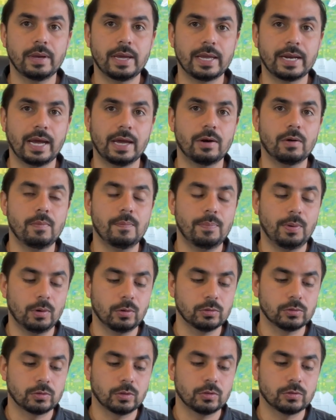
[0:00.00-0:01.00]
and I don't
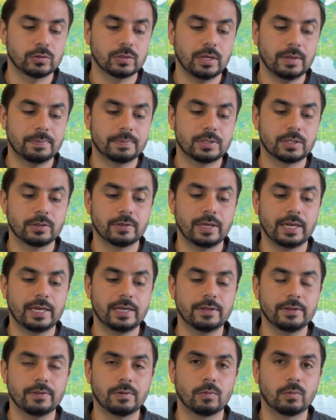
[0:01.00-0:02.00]
post those up till the
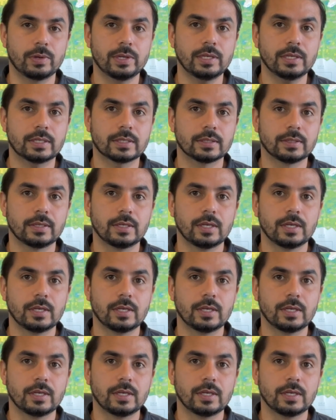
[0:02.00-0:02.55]
end of the week.